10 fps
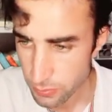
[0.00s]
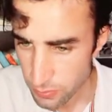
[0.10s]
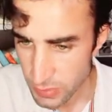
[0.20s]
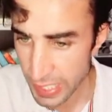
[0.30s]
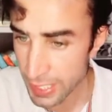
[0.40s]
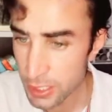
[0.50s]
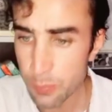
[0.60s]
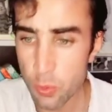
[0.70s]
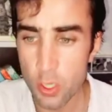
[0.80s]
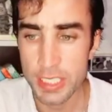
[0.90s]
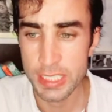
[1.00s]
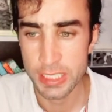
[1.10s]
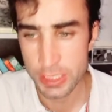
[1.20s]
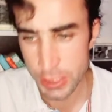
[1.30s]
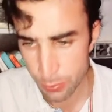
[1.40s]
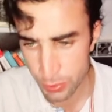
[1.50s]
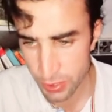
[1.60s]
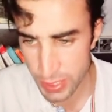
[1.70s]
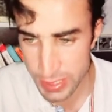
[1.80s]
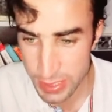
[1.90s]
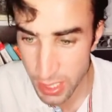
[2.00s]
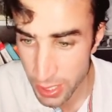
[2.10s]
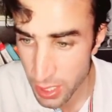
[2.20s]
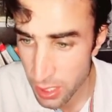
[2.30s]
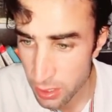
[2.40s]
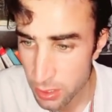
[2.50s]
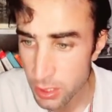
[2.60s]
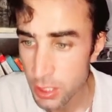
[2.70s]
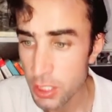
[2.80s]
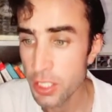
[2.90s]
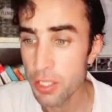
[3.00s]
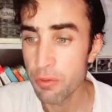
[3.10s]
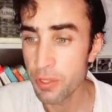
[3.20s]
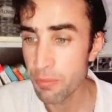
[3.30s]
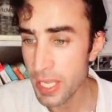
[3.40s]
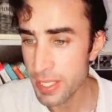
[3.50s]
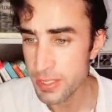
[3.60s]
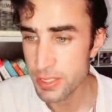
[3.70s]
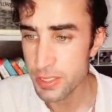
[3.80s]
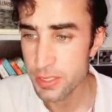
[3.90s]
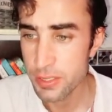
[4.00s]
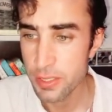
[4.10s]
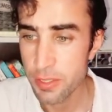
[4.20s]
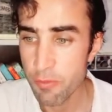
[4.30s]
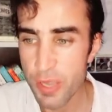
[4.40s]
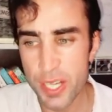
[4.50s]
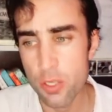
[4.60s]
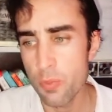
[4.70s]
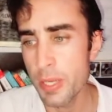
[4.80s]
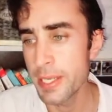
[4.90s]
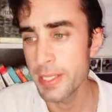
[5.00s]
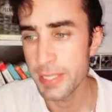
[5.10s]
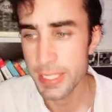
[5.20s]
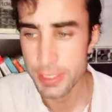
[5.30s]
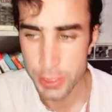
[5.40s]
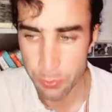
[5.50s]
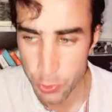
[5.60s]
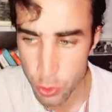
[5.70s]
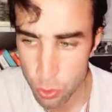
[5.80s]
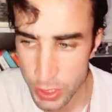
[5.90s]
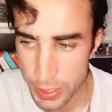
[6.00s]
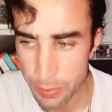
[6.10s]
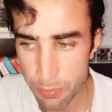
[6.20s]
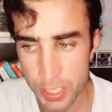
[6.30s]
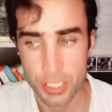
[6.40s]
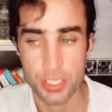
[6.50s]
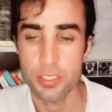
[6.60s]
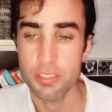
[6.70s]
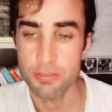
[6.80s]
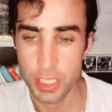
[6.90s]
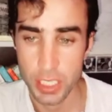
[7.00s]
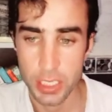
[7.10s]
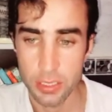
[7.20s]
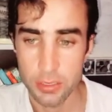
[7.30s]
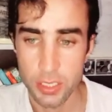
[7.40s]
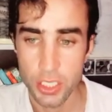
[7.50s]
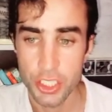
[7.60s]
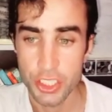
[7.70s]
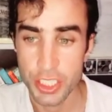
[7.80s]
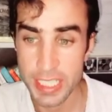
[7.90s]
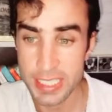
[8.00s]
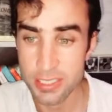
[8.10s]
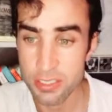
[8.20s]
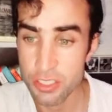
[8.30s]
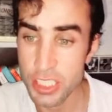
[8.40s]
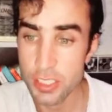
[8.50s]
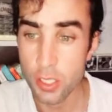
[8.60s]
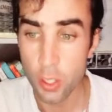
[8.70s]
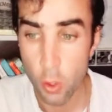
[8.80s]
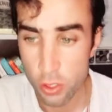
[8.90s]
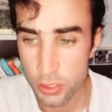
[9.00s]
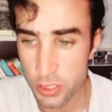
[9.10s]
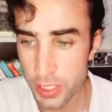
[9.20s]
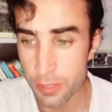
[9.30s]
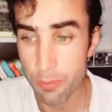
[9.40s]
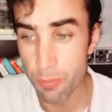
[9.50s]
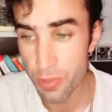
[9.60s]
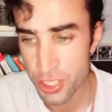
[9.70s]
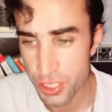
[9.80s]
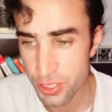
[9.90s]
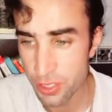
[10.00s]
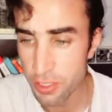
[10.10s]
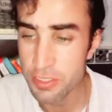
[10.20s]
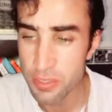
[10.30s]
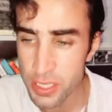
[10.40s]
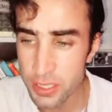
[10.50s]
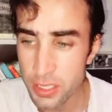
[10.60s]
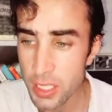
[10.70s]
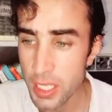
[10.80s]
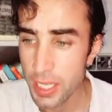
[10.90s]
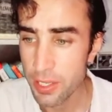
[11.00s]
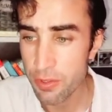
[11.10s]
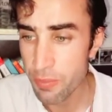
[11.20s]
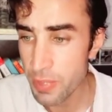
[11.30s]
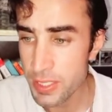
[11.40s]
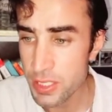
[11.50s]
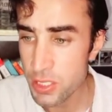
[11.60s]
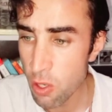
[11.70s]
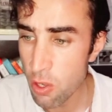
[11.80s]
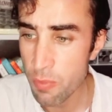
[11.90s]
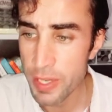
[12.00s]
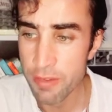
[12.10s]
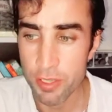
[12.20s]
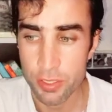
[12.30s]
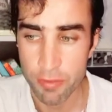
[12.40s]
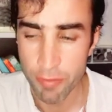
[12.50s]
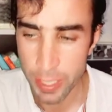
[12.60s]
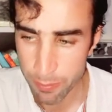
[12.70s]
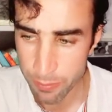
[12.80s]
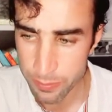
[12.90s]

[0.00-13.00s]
Another point in this chapter is Nana remains very obedient and subdued in the presence of Jalil. She gets her neat clothes and brushes her teeth and remains calm in front of him.